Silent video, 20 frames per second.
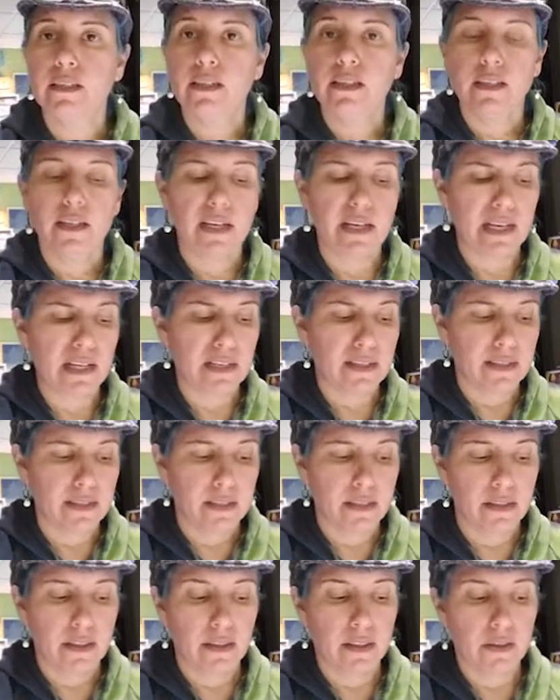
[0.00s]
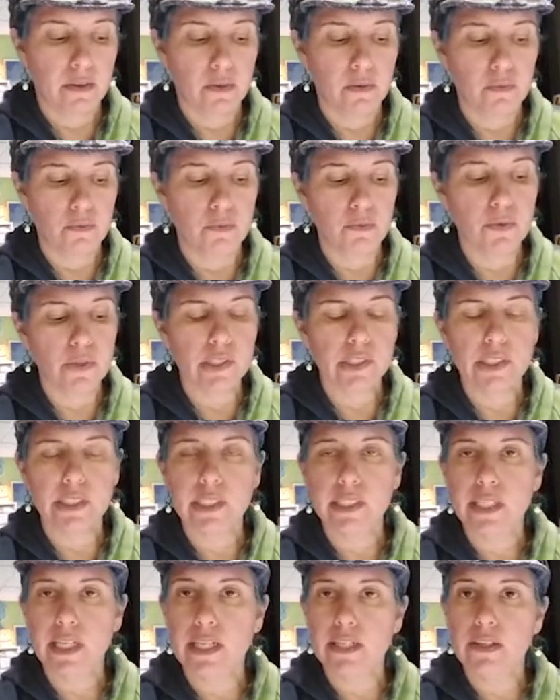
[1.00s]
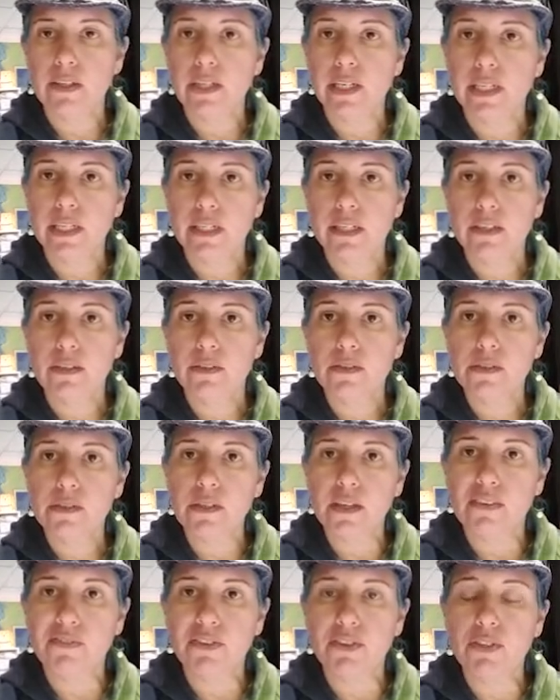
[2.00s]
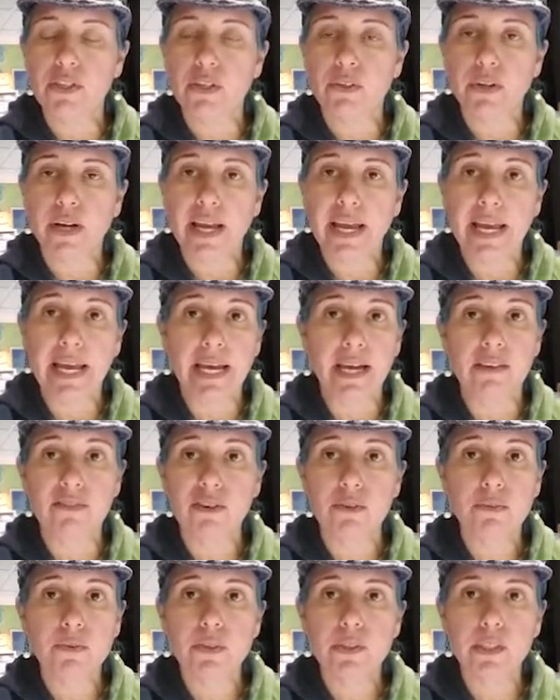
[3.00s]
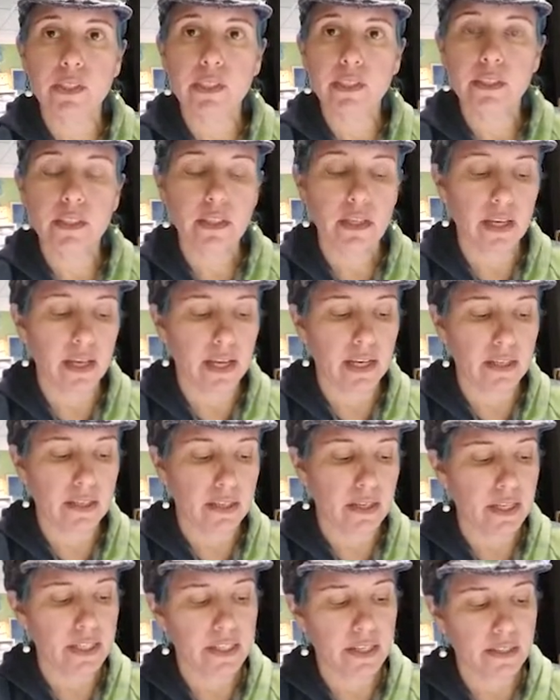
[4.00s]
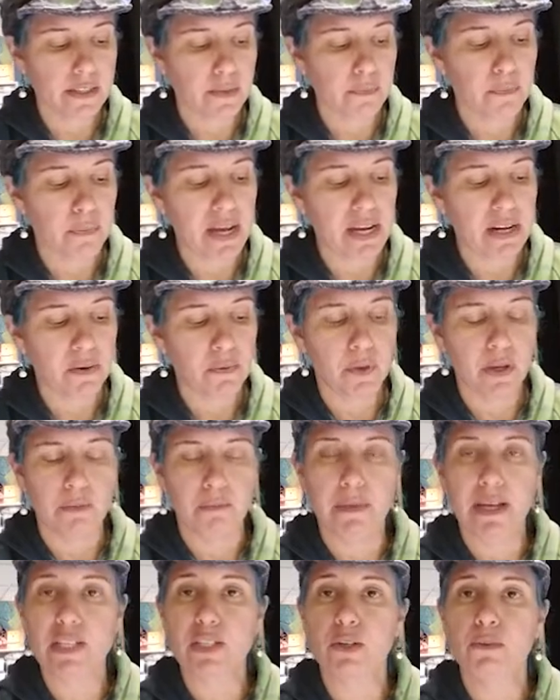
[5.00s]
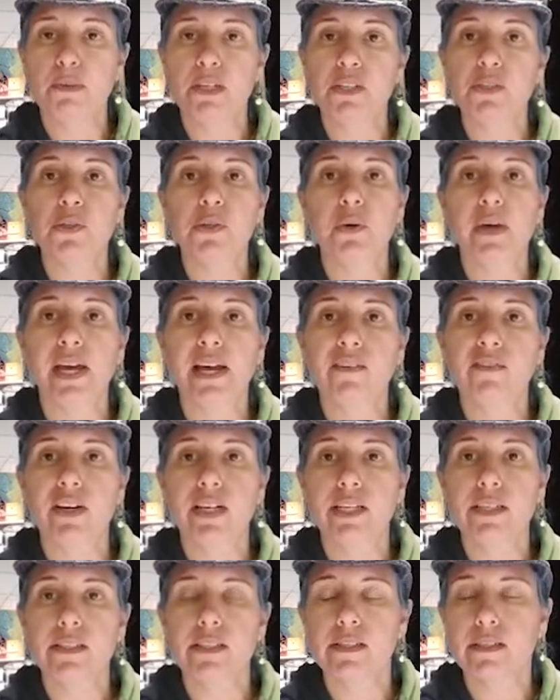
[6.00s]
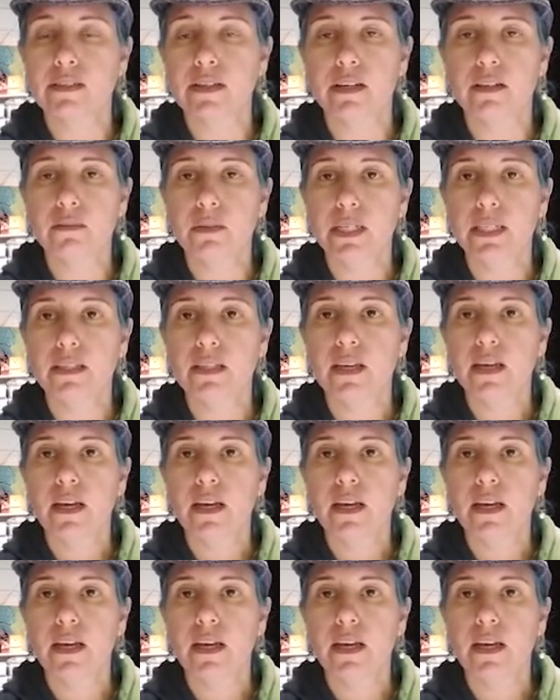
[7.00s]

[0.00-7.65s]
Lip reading: The ruler that you're going to use, if you don't have a ruler, and it doesn't matter what measurements you have on it to start with,